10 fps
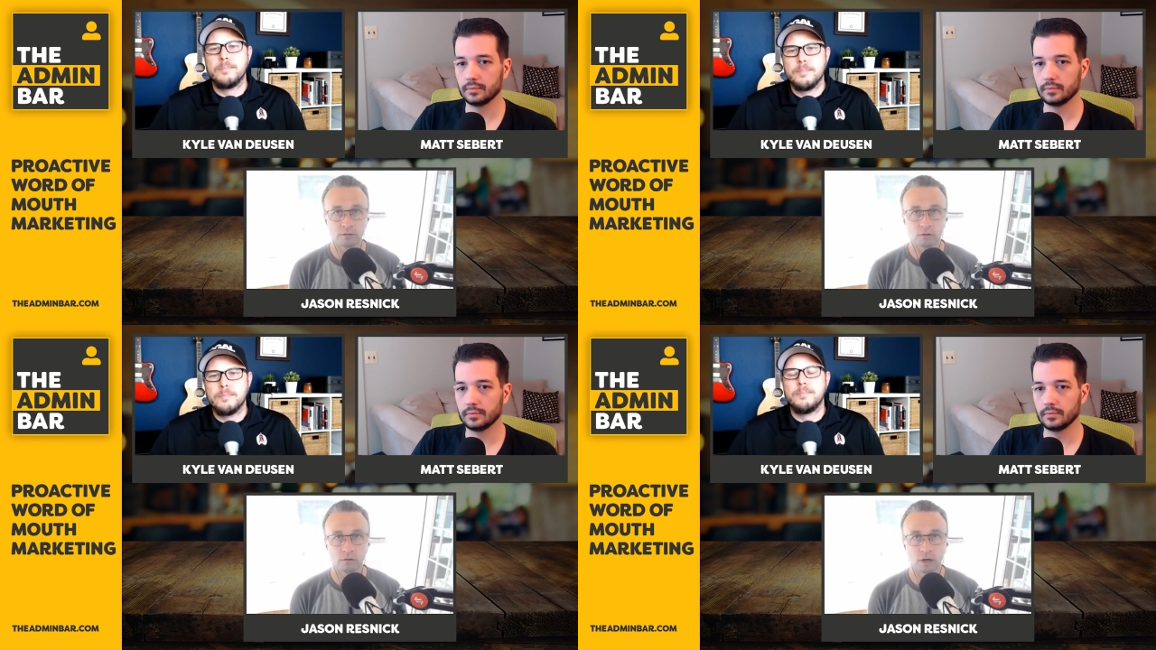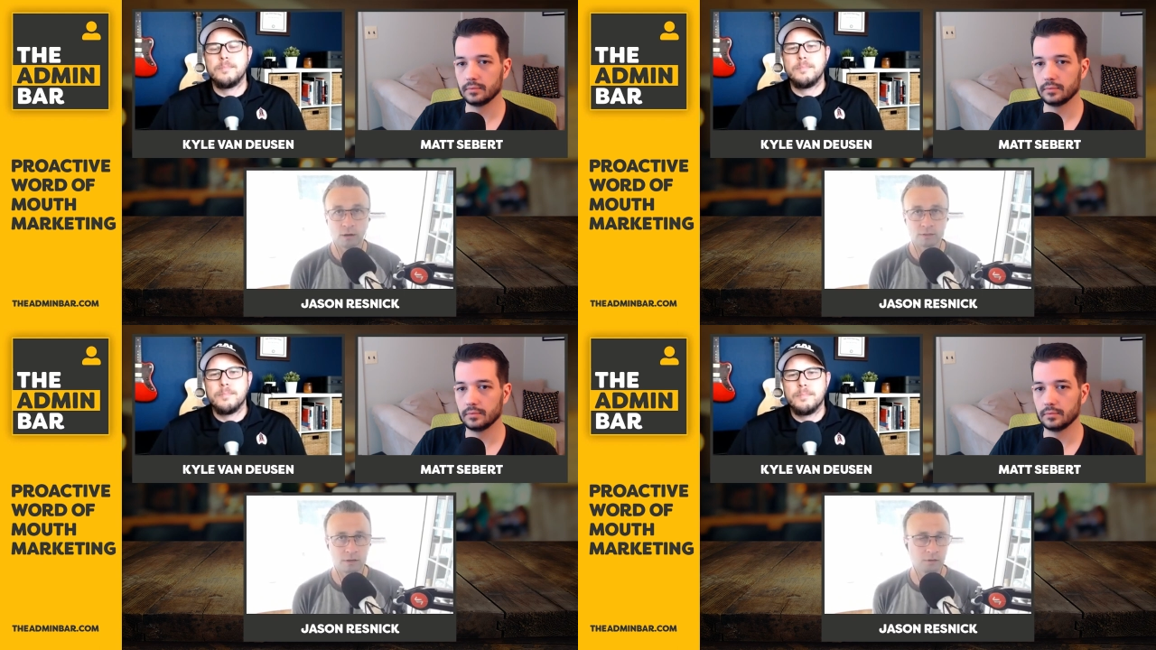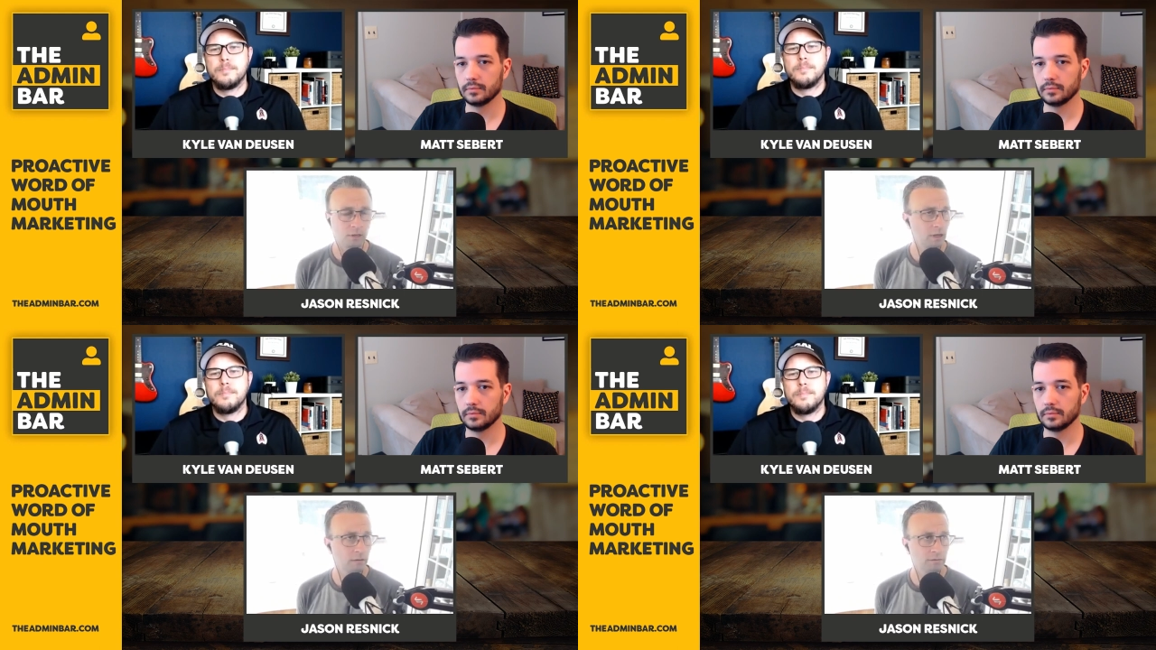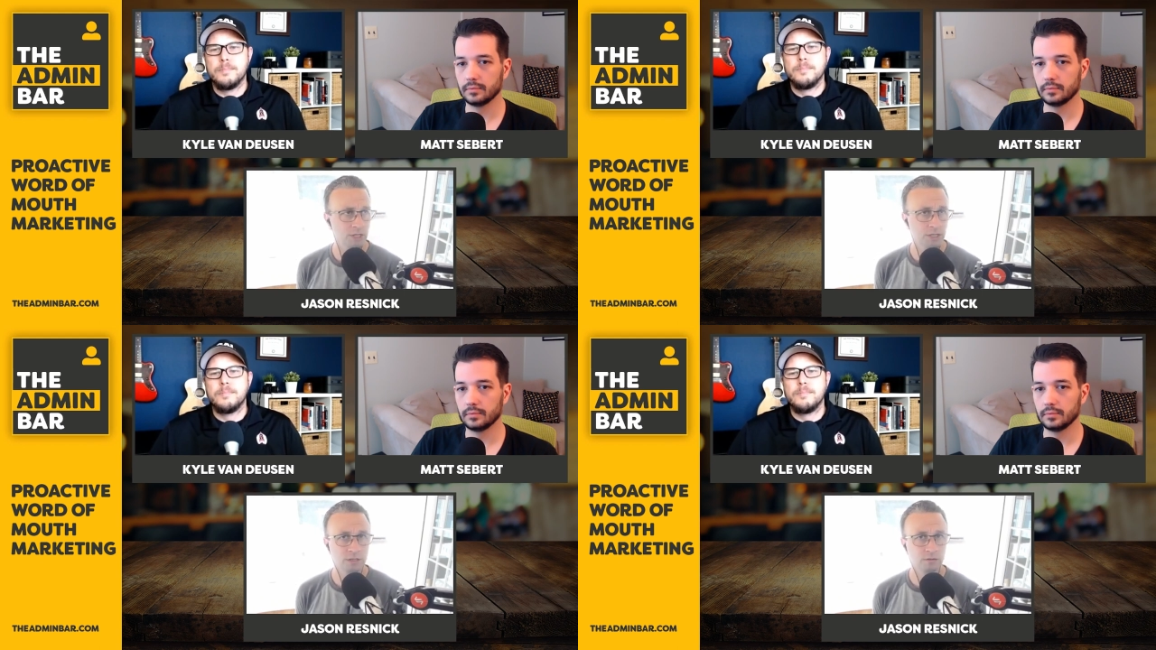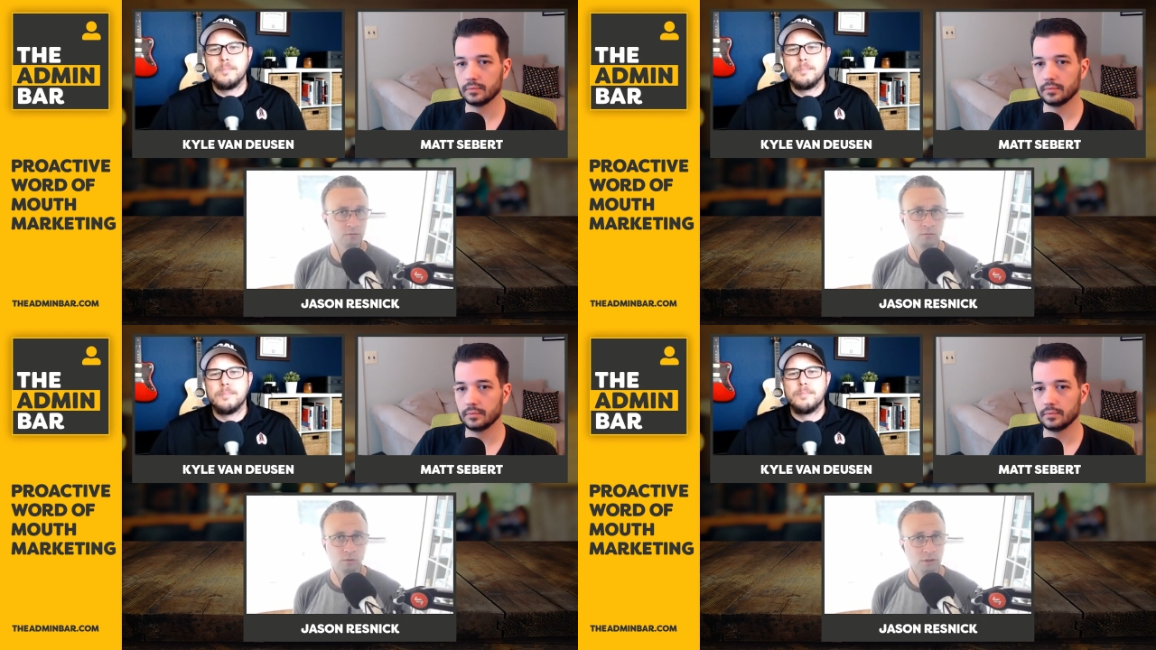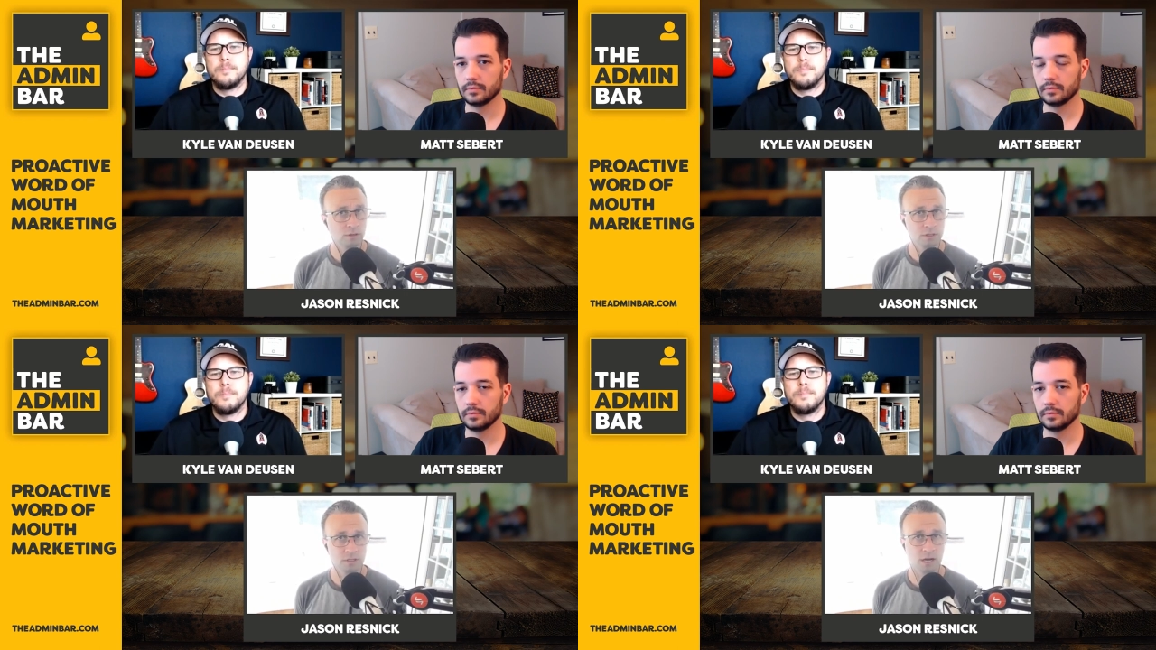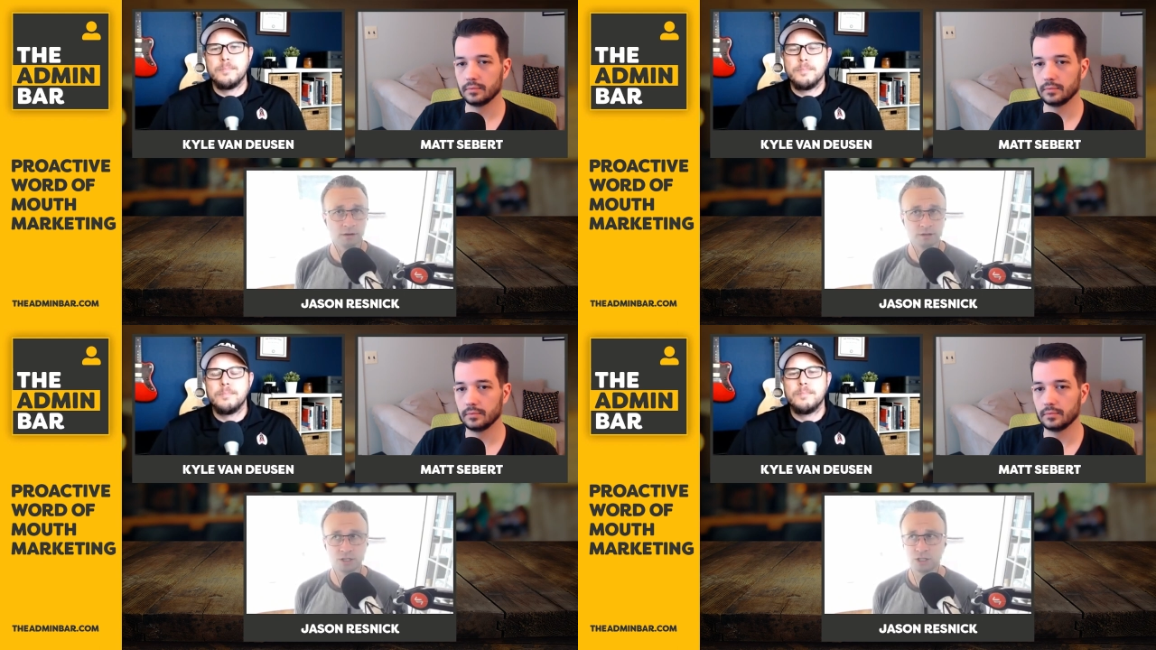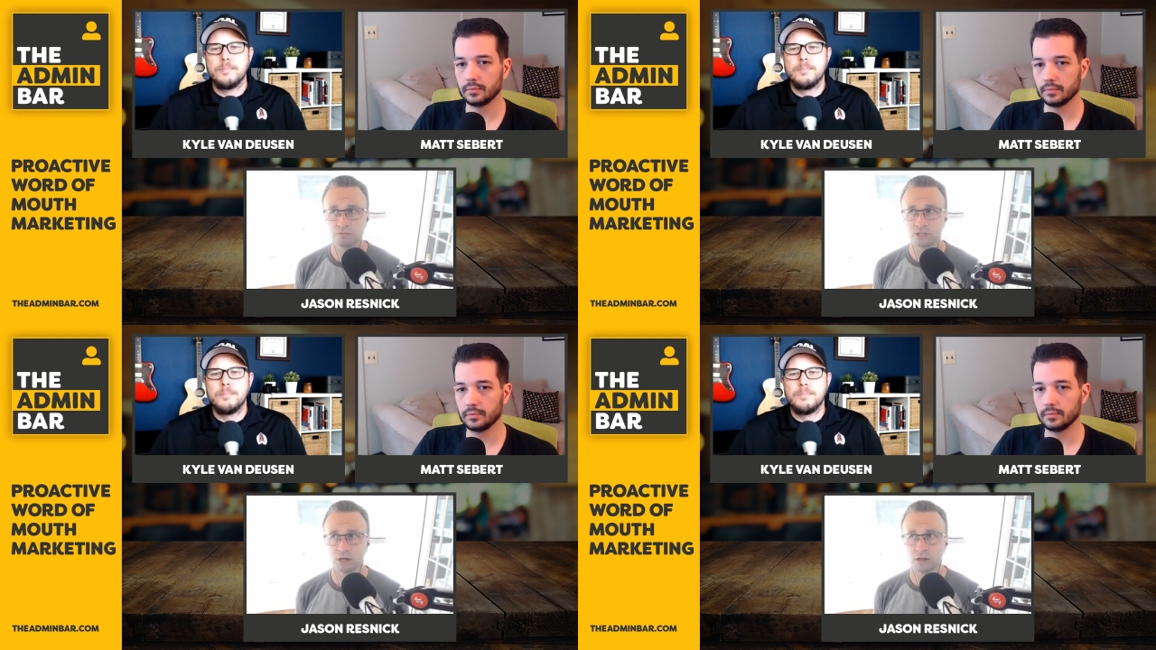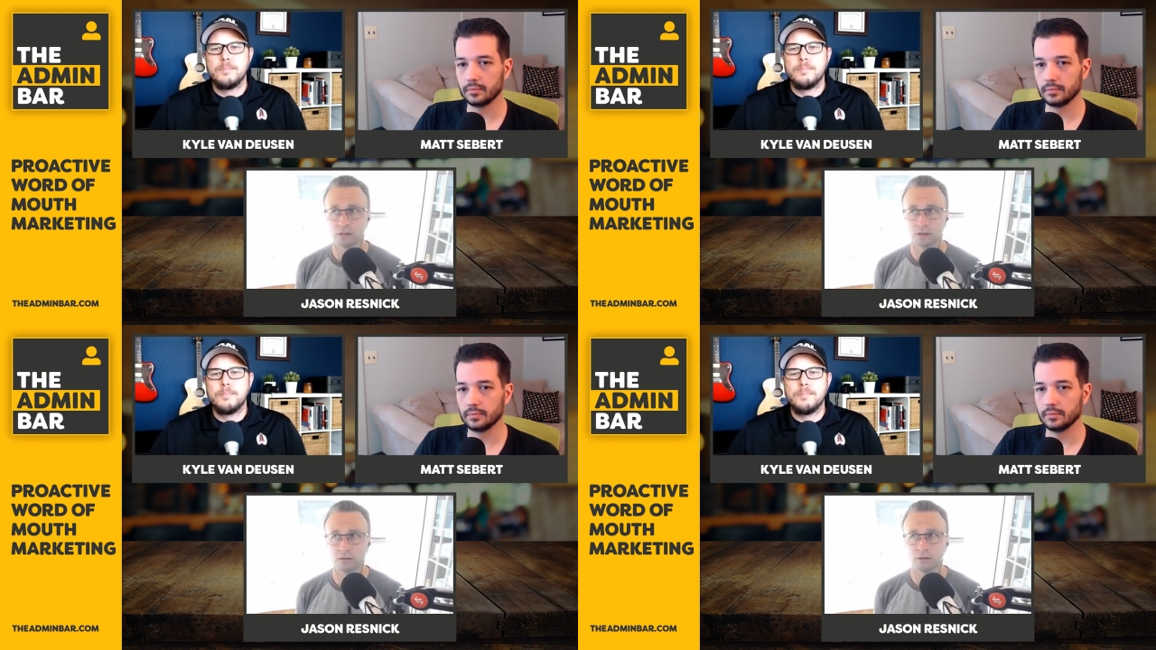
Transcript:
Speaker 1: So I was having a conversation with a designer, and she was saying that